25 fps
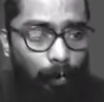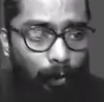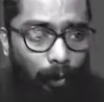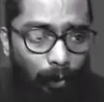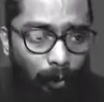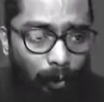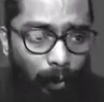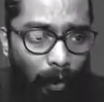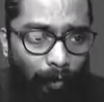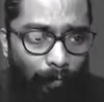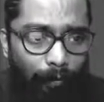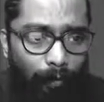
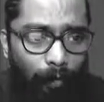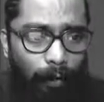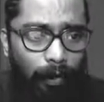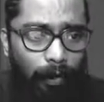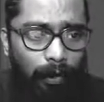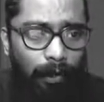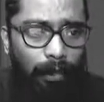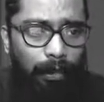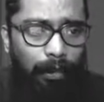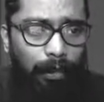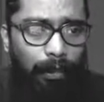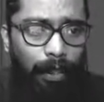you have to
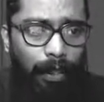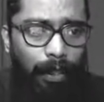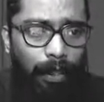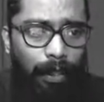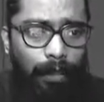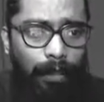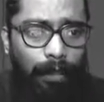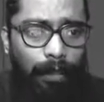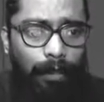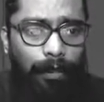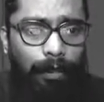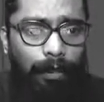
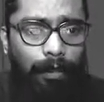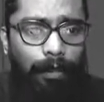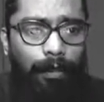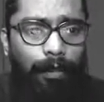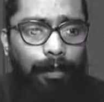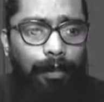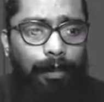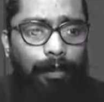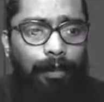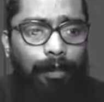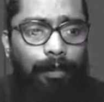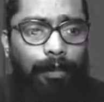understand
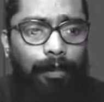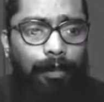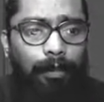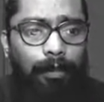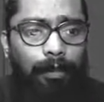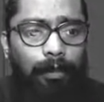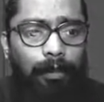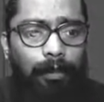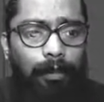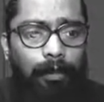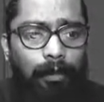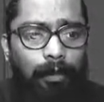
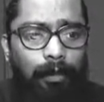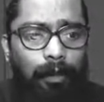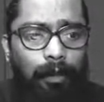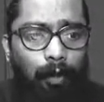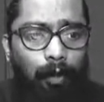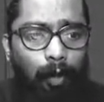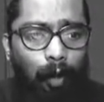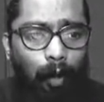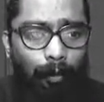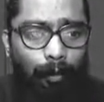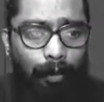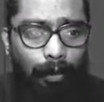the
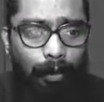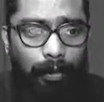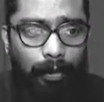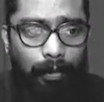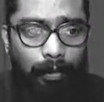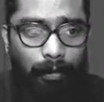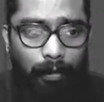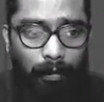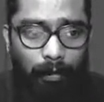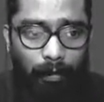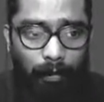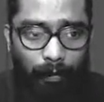copy
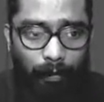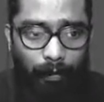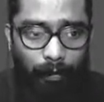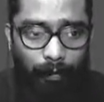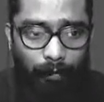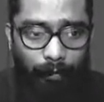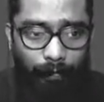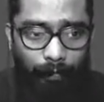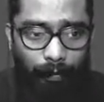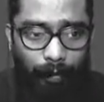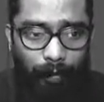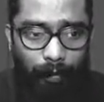
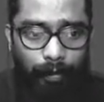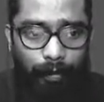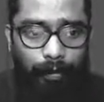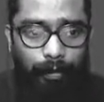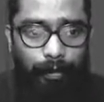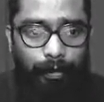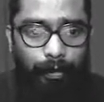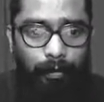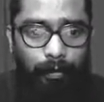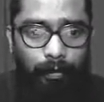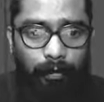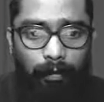
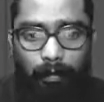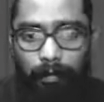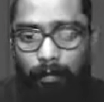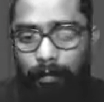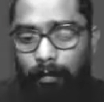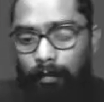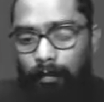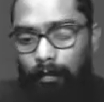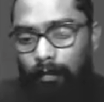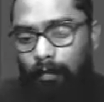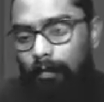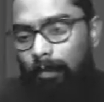function,
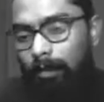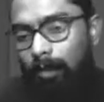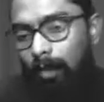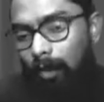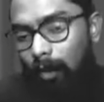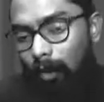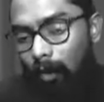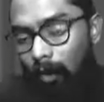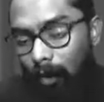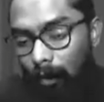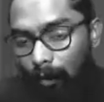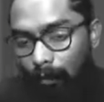the
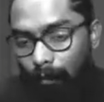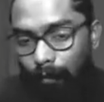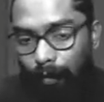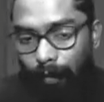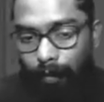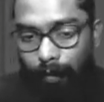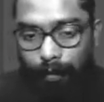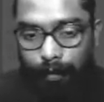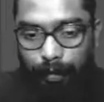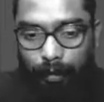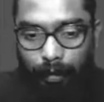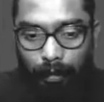Alt
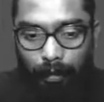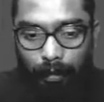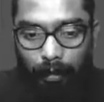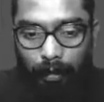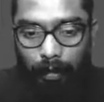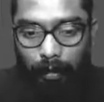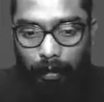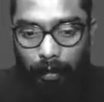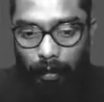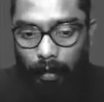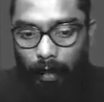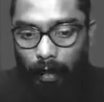function.
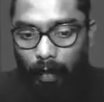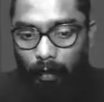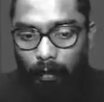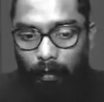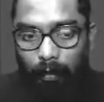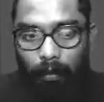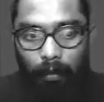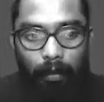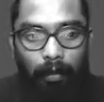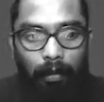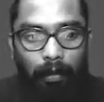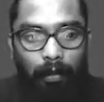Now,
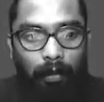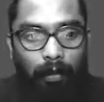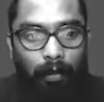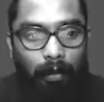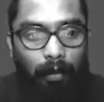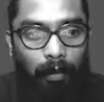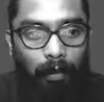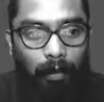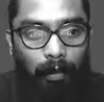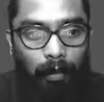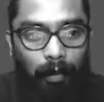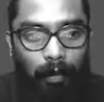
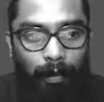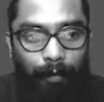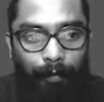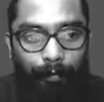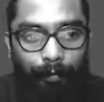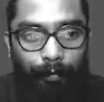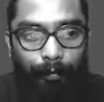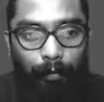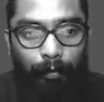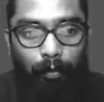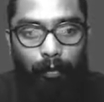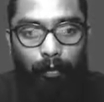
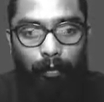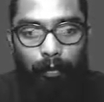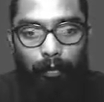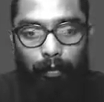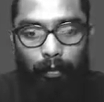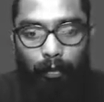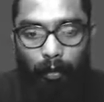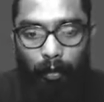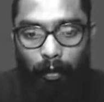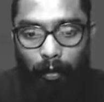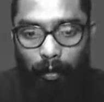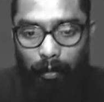if you
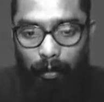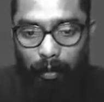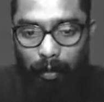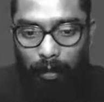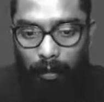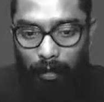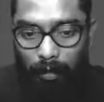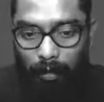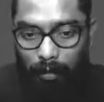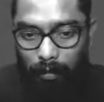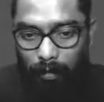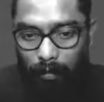draw a
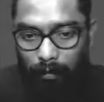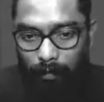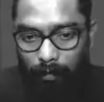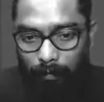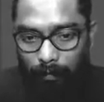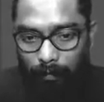circle